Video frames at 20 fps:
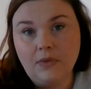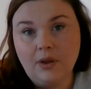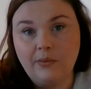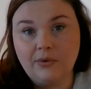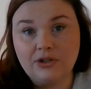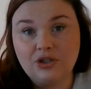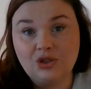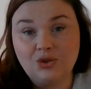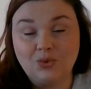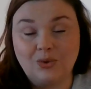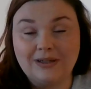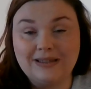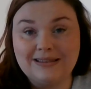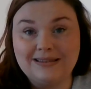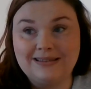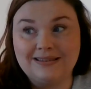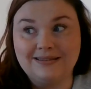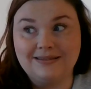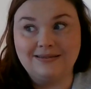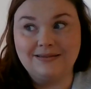But she's
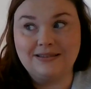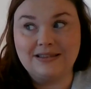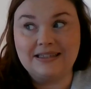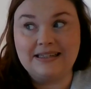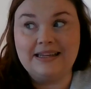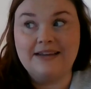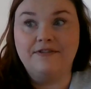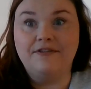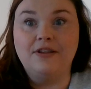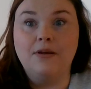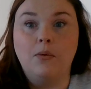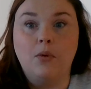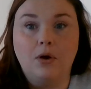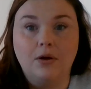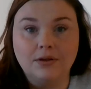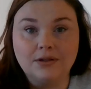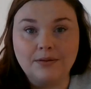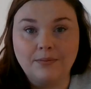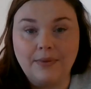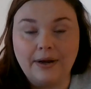wanting to give them
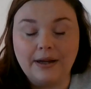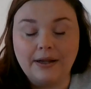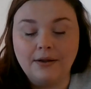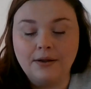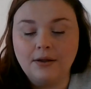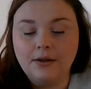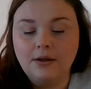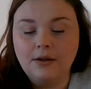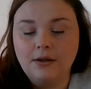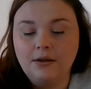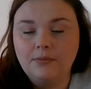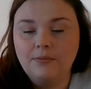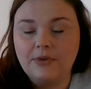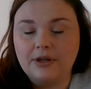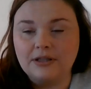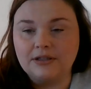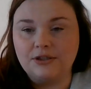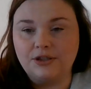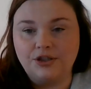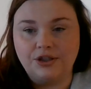all some money
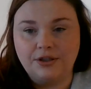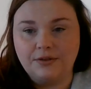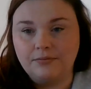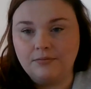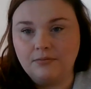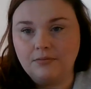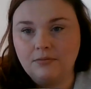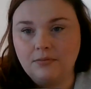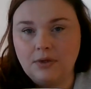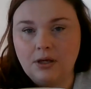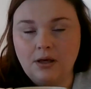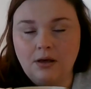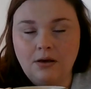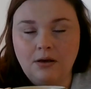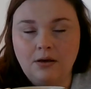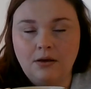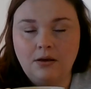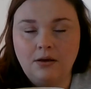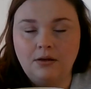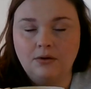because she
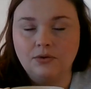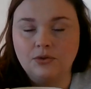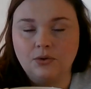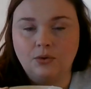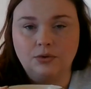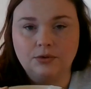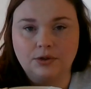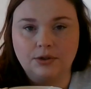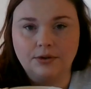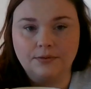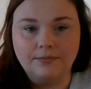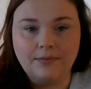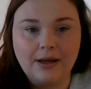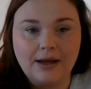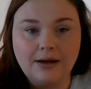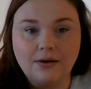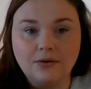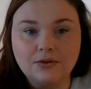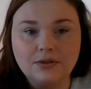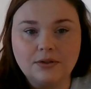sold her
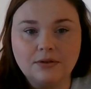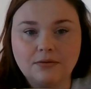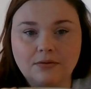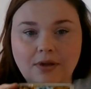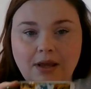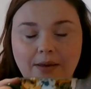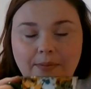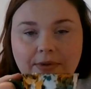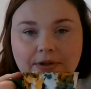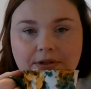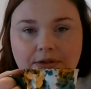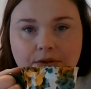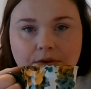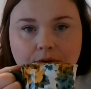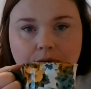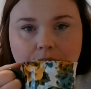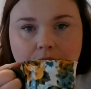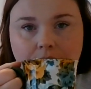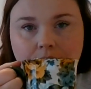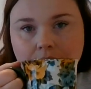house and came
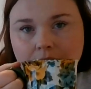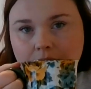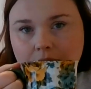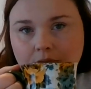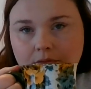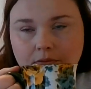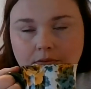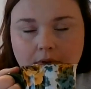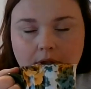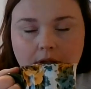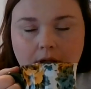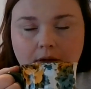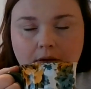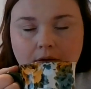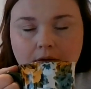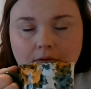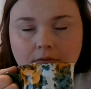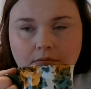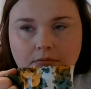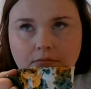into
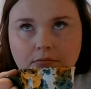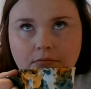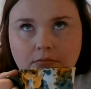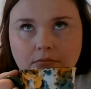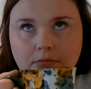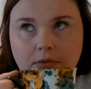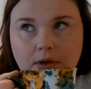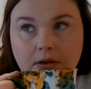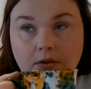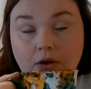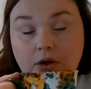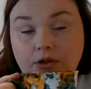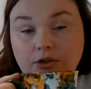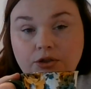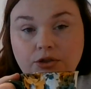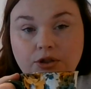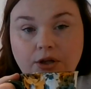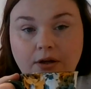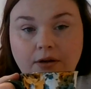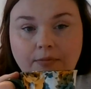a
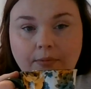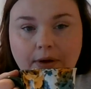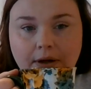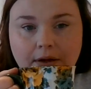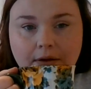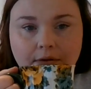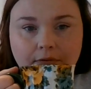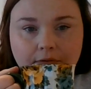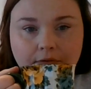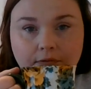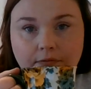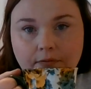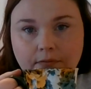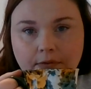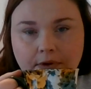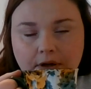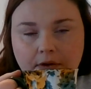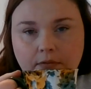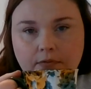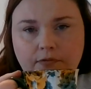large chunk of money,
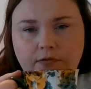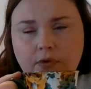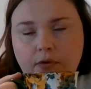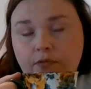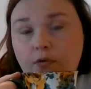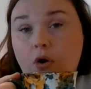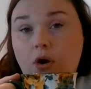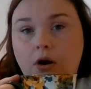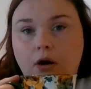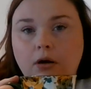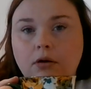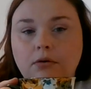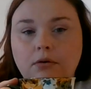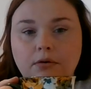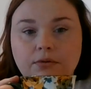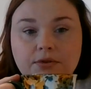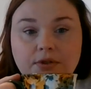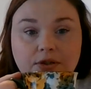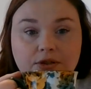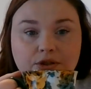you know, for her,
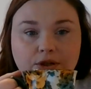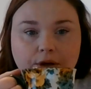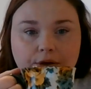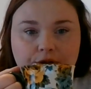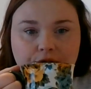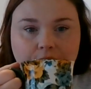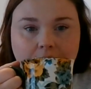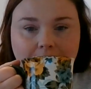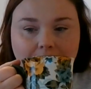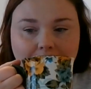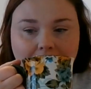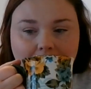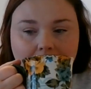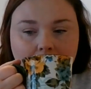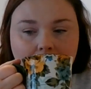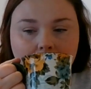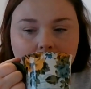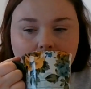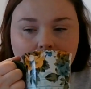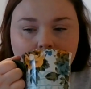a large chunk of money.